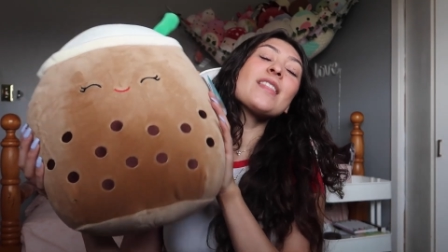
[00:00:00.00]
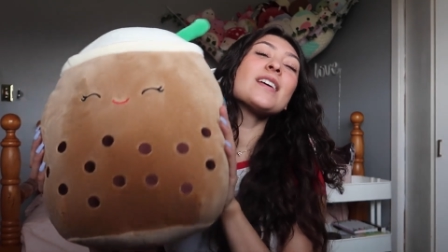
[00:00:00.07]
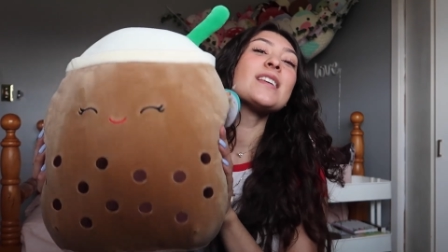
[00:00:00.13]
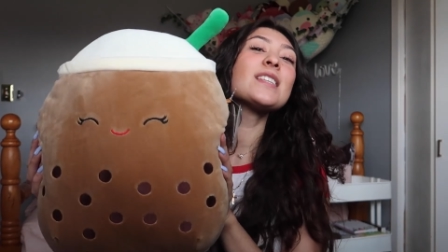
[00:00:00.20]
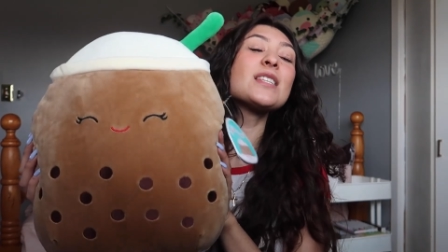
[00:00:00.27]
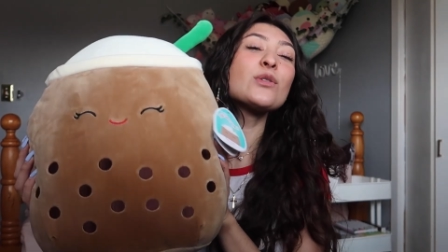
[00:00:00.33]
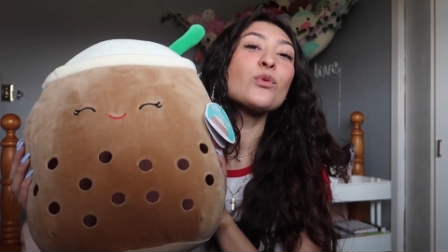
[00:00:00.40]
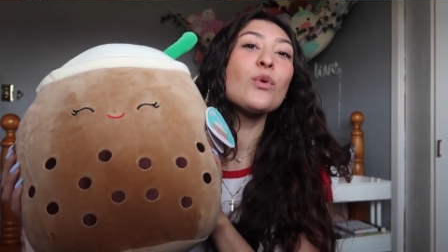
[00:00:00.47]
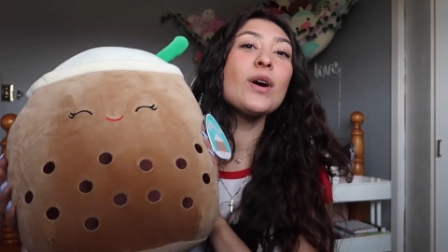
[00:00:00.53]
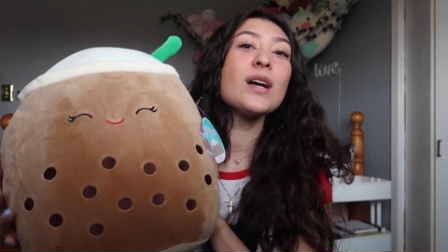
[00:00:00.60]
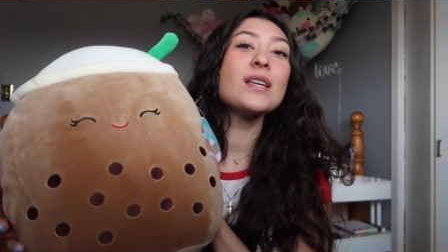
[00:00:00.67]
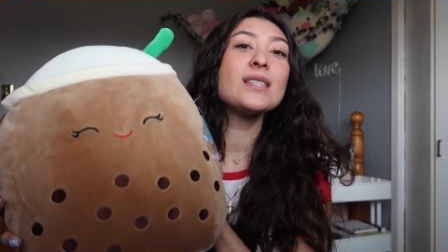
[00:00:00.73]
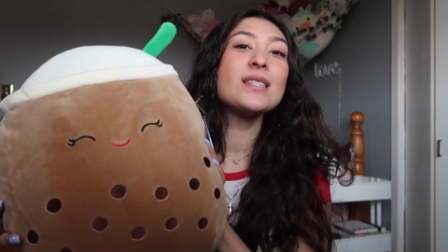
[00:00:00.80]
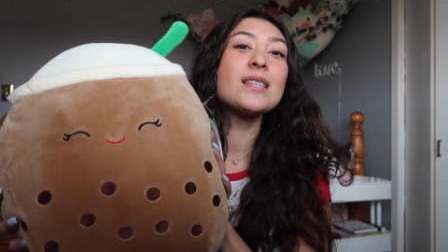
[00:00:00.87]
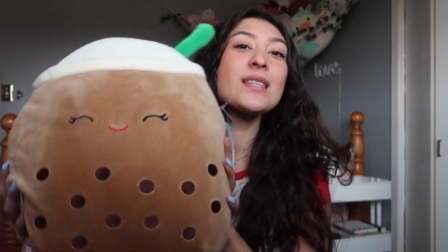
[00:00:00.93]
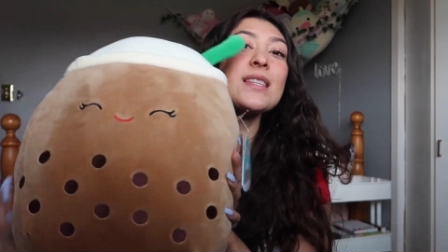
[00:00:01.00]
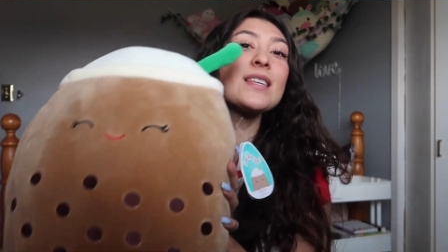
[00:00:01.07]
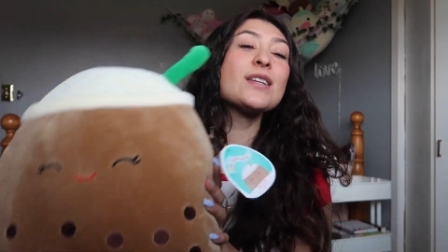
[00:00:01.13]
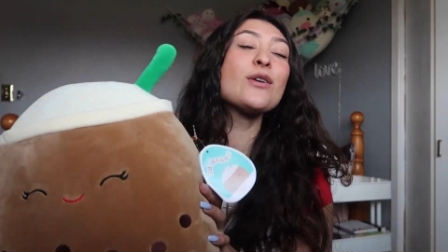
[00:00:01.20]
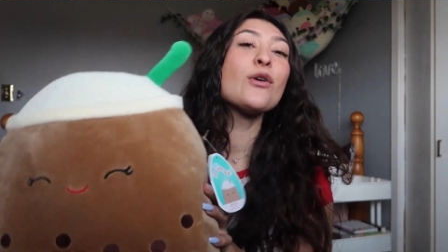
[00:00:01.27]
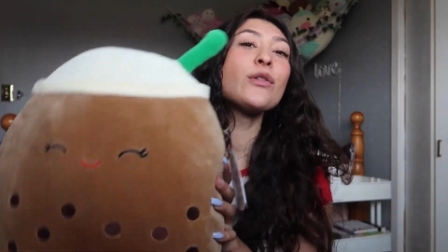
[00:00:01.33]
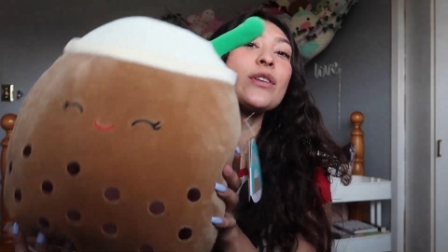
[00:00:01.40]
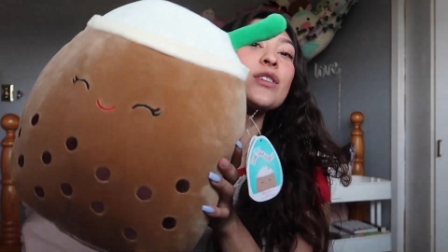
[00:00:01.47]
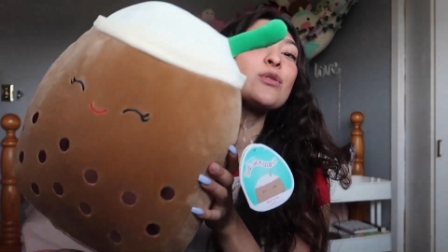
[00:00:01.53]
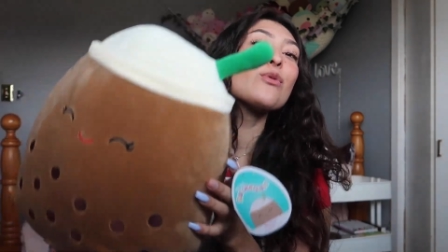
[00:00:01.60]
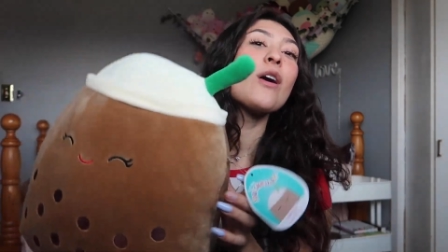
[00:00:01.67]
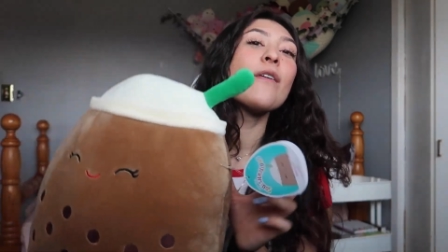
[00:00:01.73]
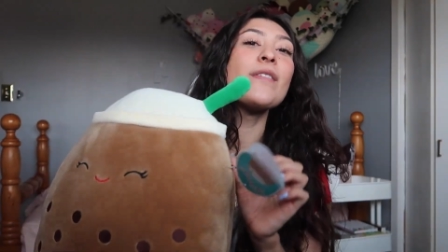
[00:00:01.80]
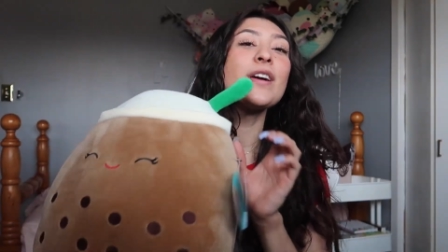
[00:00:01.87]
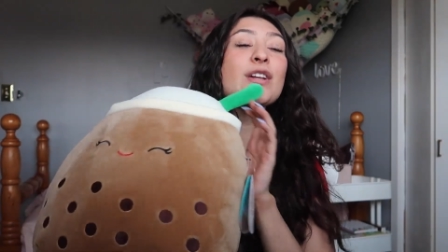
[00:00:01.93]
this was the only
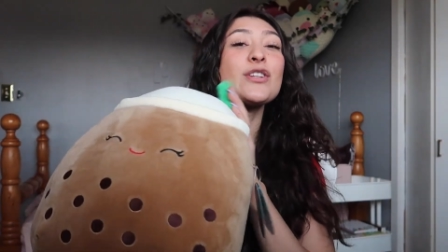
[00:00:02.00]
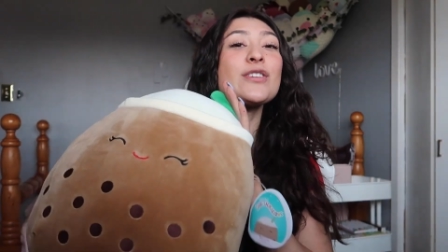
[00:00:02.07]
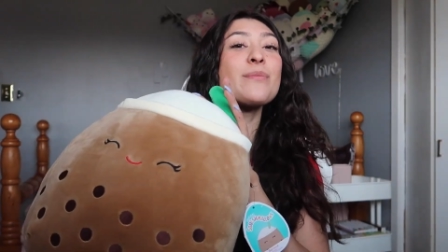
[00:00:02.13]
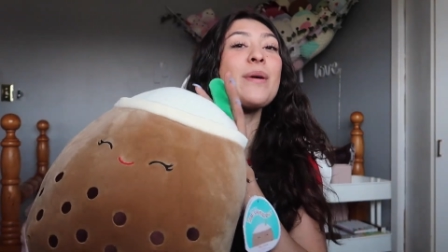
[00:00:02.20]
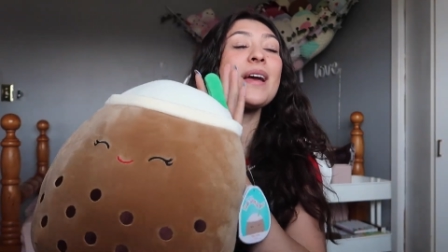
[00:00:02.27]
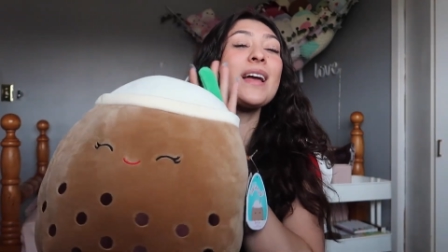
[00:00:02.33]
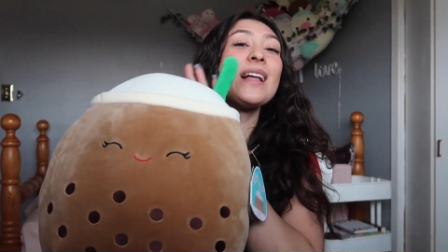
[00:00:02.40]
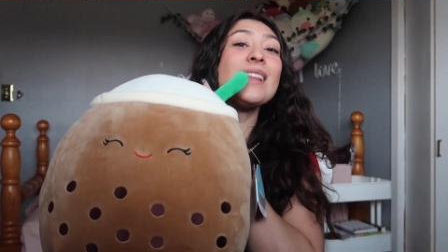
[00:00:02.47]
12 inch in my